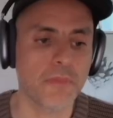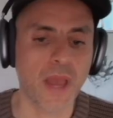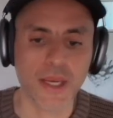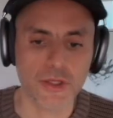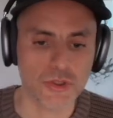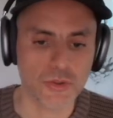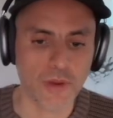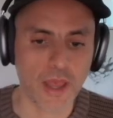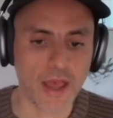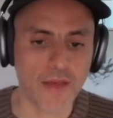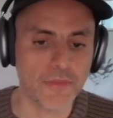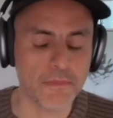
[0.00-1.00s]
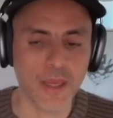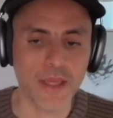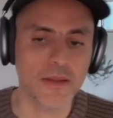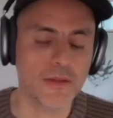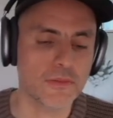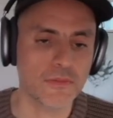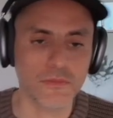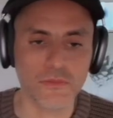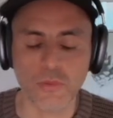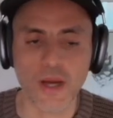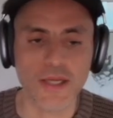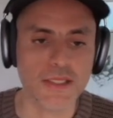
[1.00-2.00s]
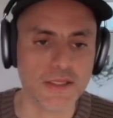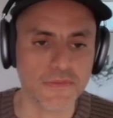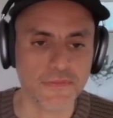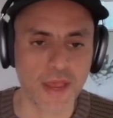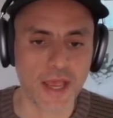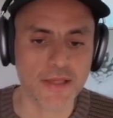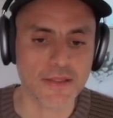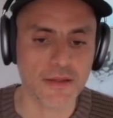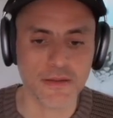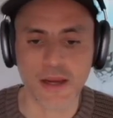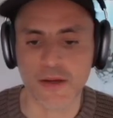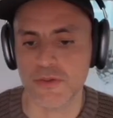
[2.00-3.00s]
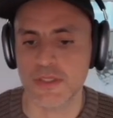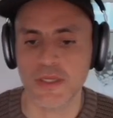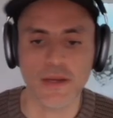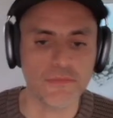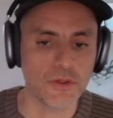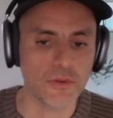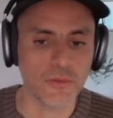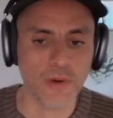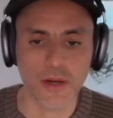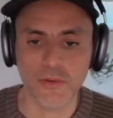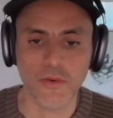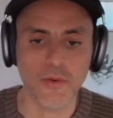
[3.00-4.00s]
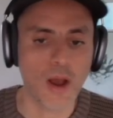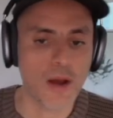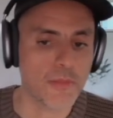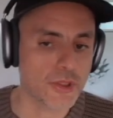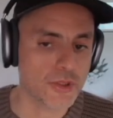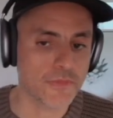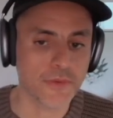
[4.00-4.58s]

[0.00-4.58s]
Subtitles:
package you have and make it twice as fast, and that could save you, I don't know how much of